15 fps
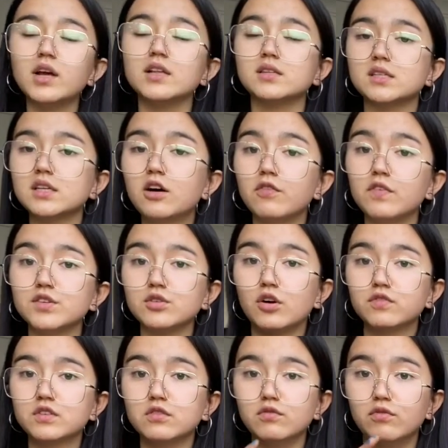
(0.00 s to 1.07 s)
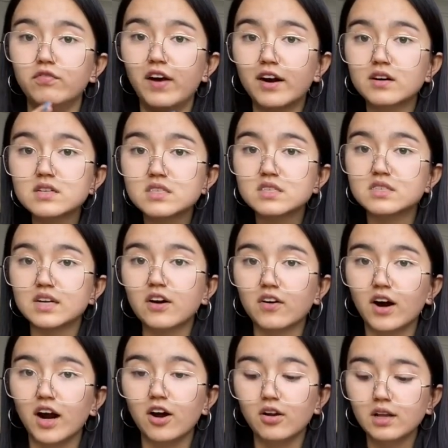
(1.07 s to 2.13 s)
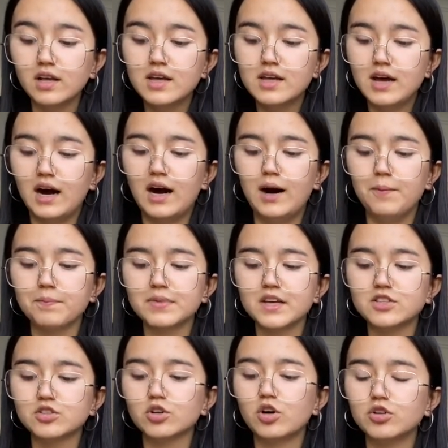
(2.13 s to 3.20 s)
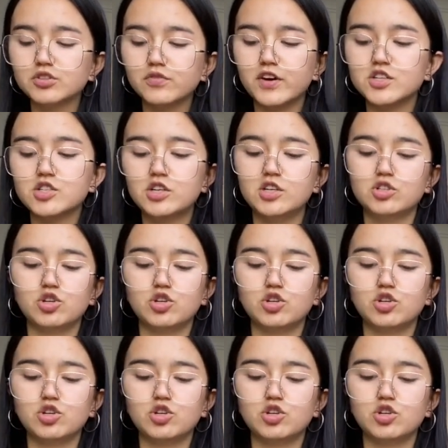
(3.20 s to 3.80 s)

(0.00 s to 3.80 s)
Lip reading: itself is often very sterile. So conservation in